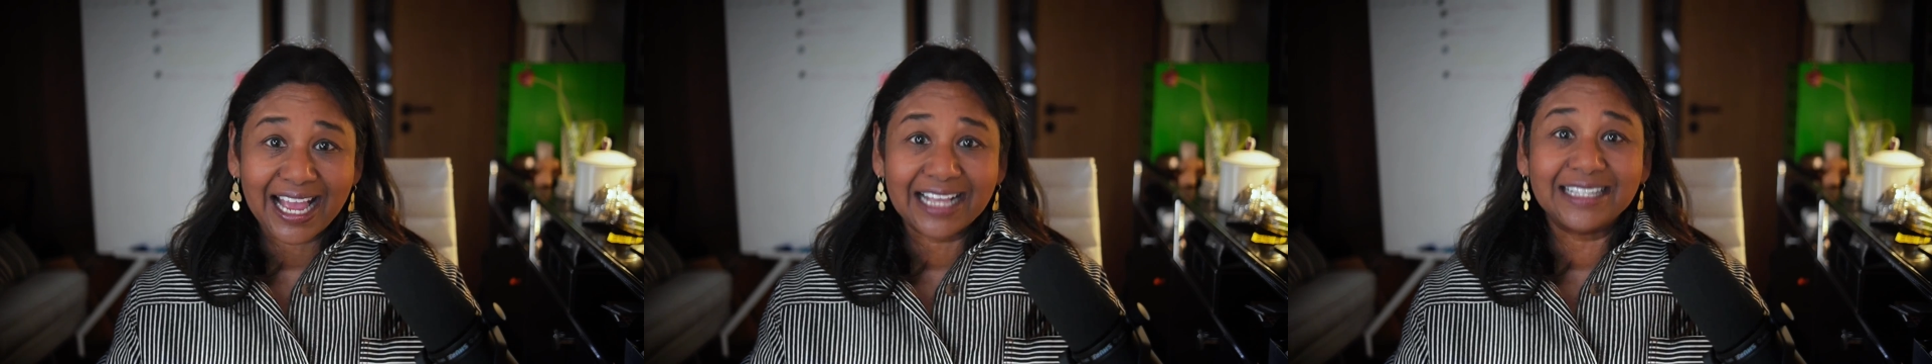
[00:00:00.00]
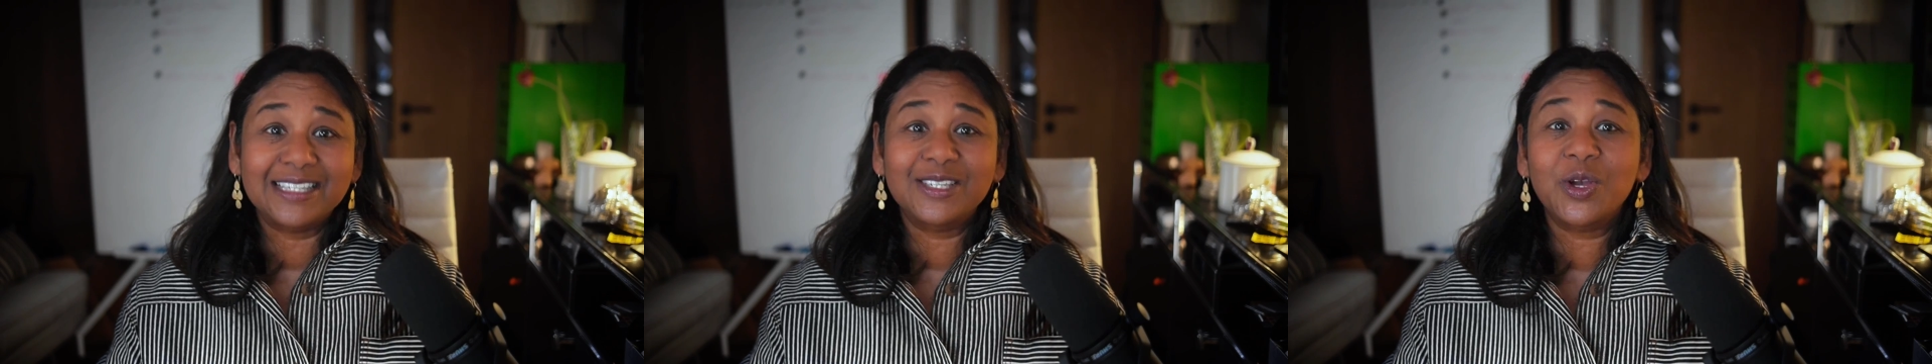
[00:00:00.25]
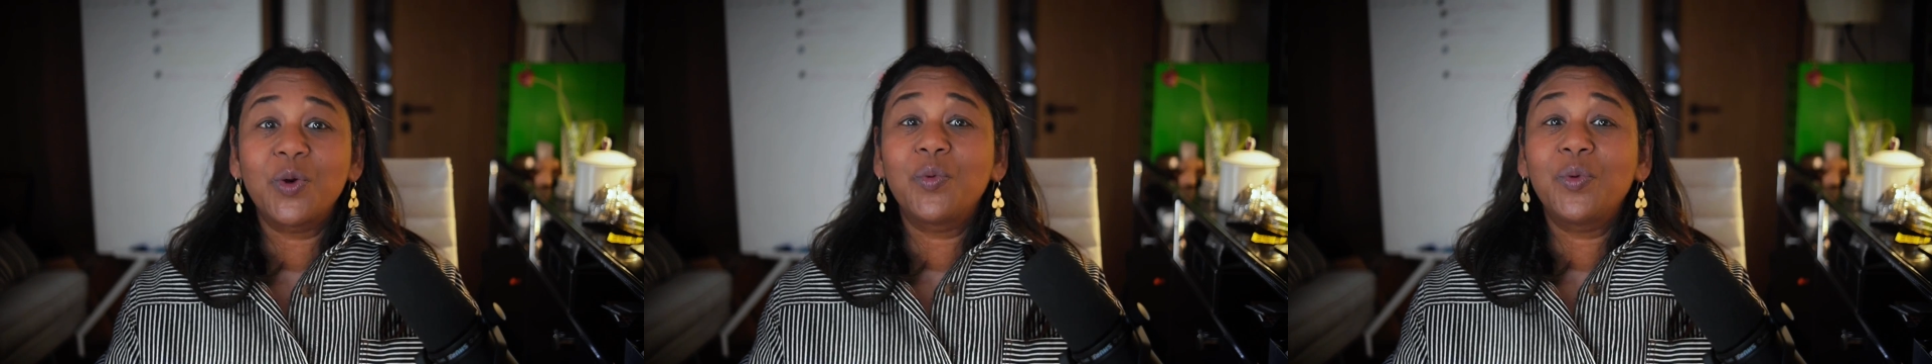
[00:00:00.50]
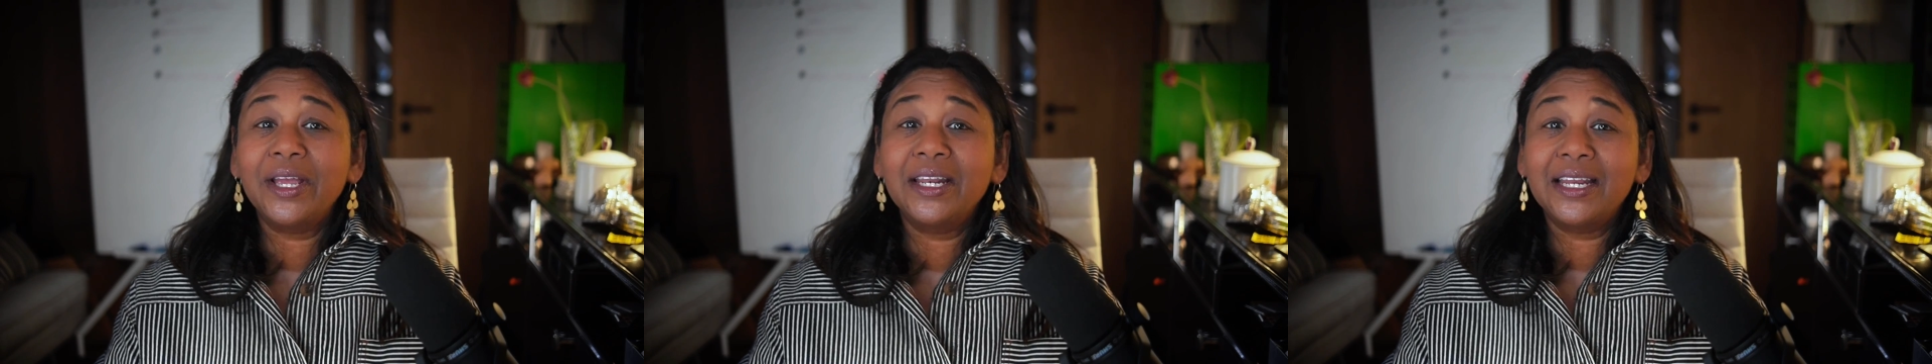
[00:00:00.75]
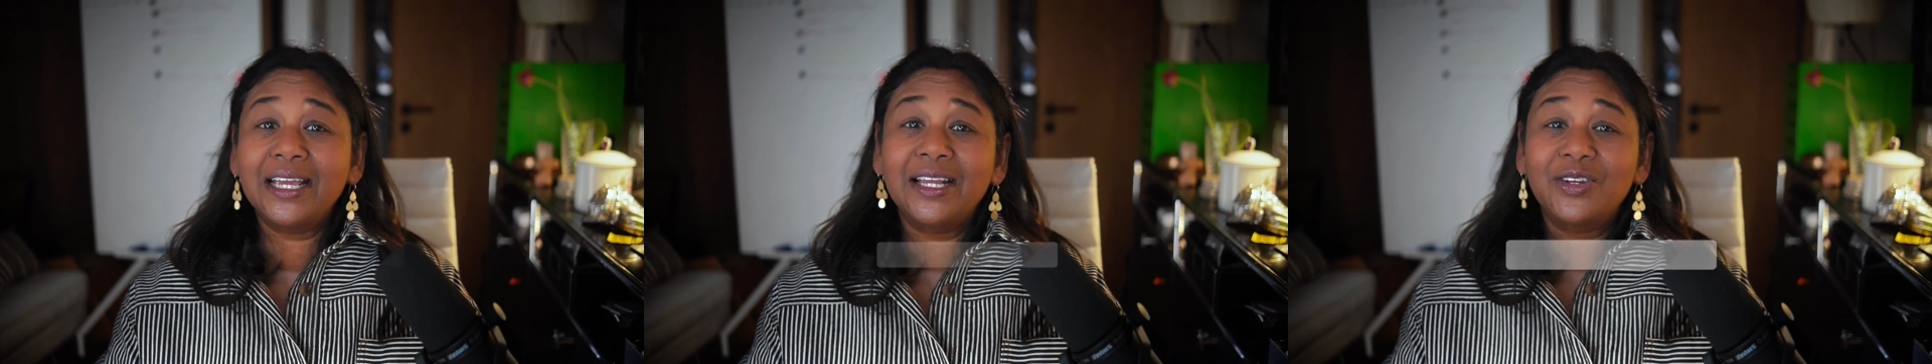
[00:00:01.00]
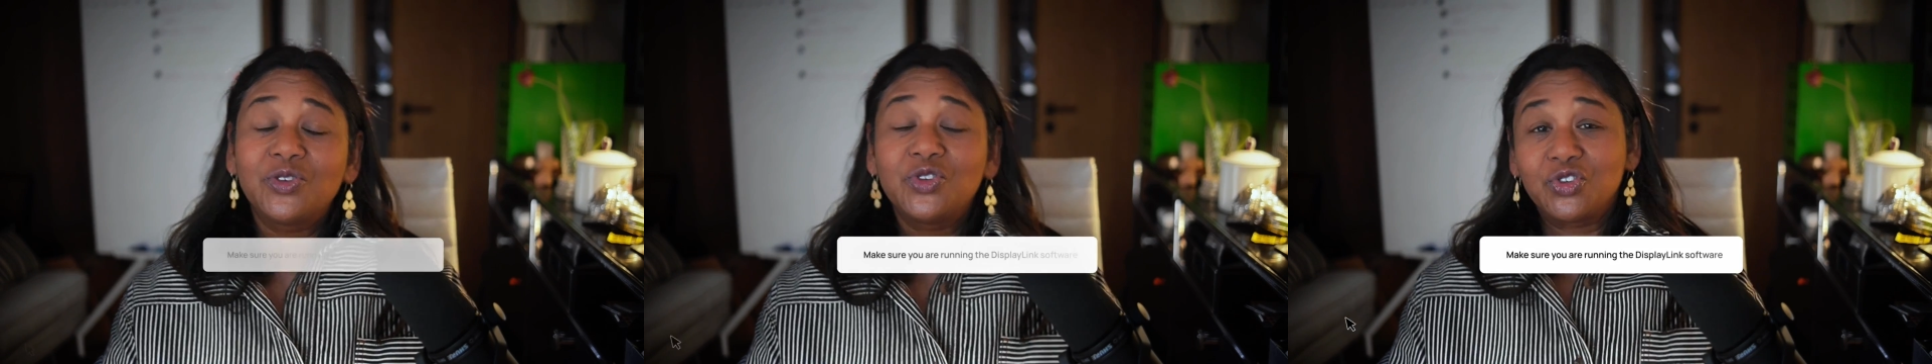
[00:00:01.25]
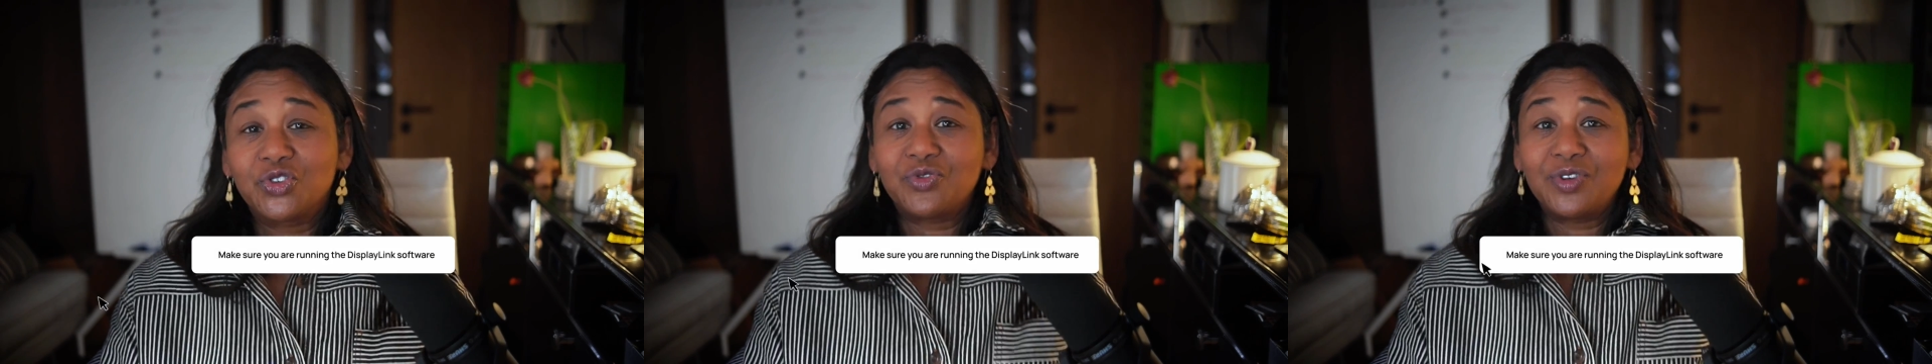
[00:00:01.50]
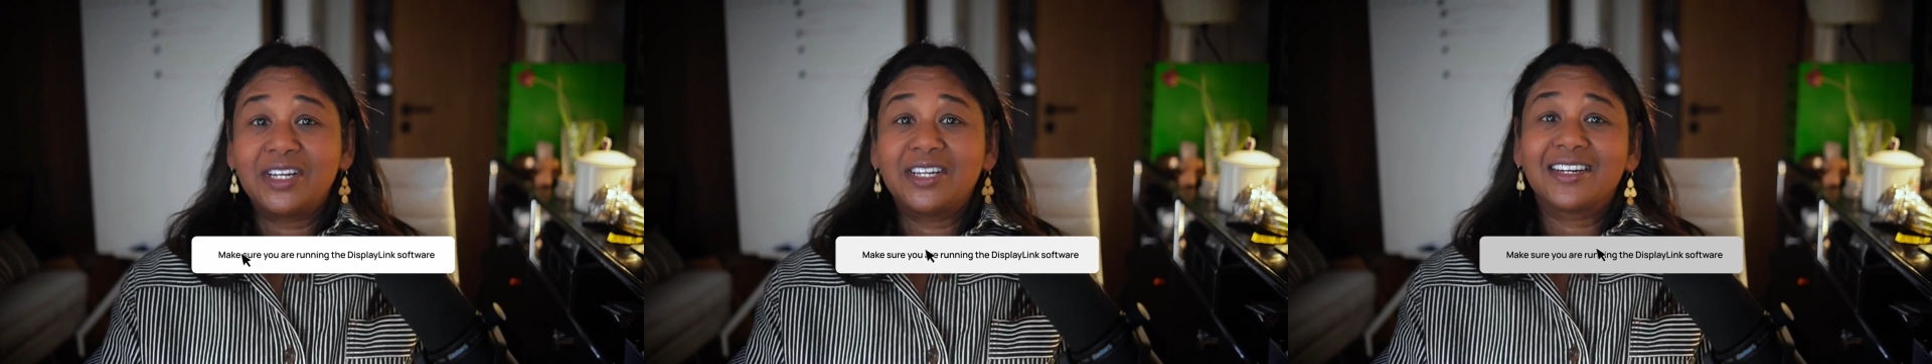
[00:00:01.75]
and so we need to
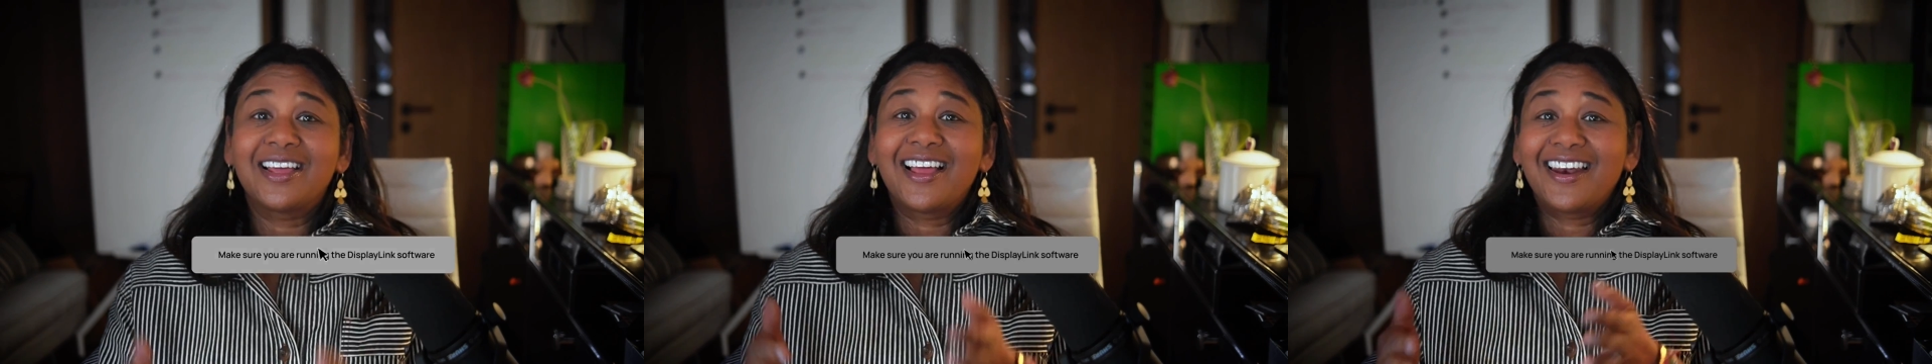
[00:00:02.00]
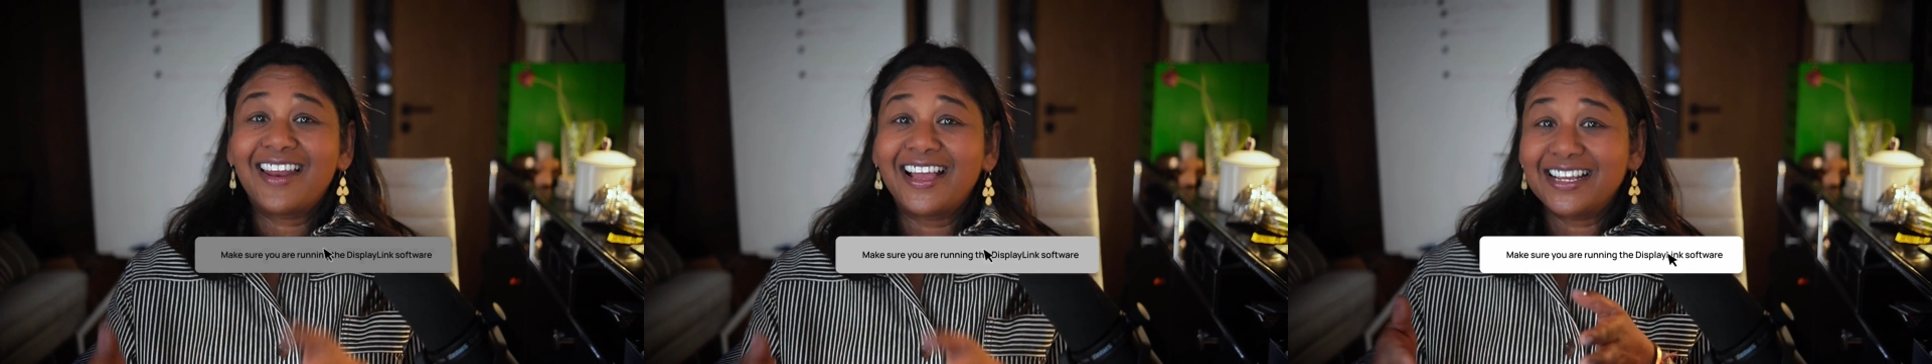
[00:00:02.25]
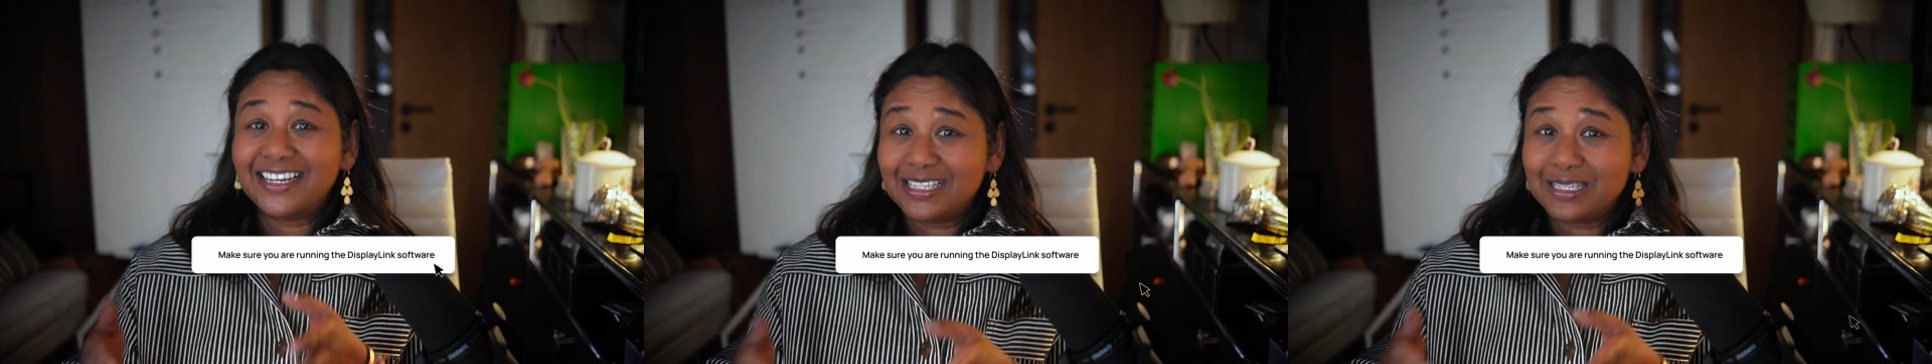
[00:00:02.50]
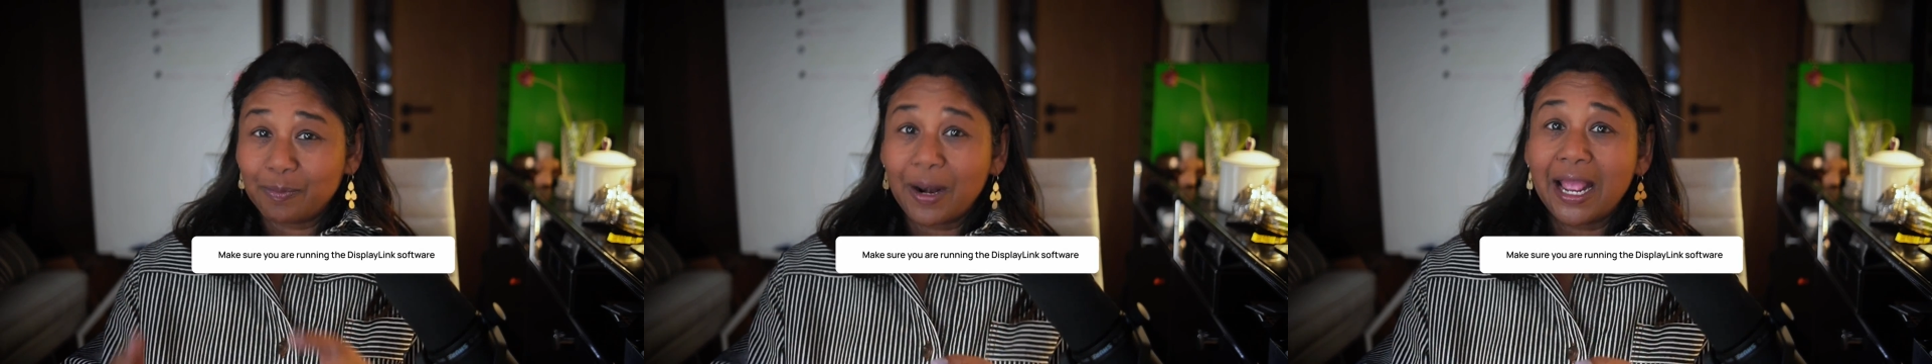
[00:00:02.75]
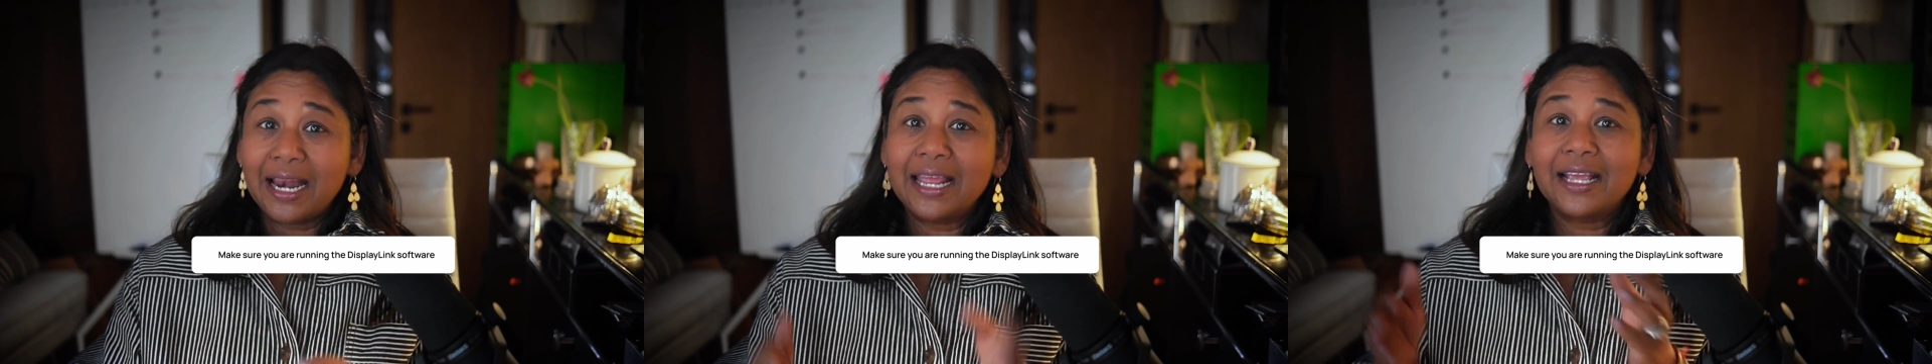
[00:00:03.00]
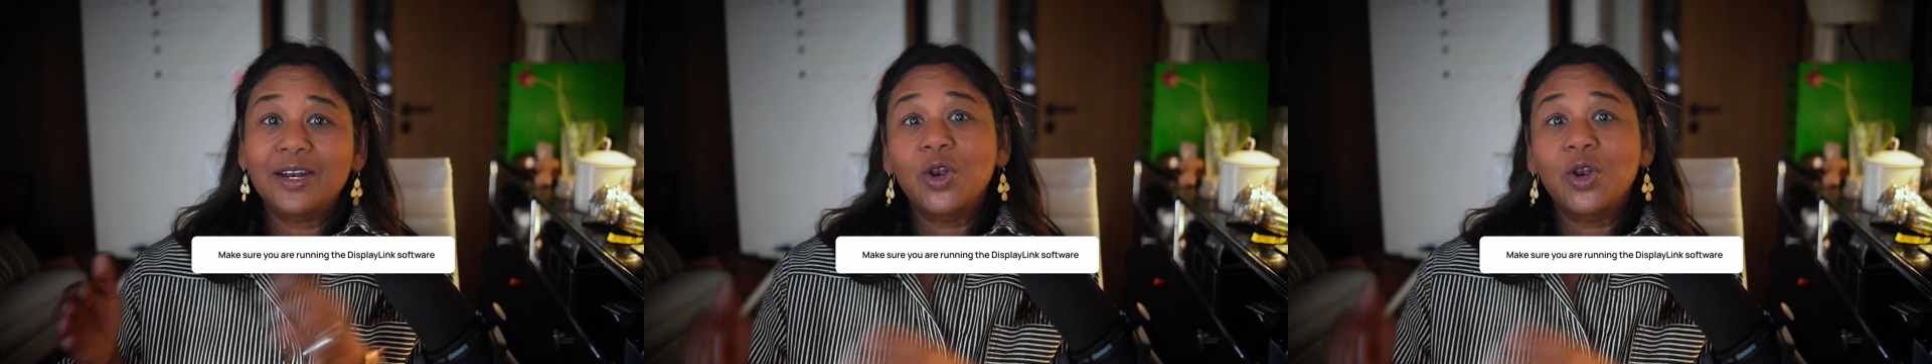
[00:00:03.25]
treat it like a display link,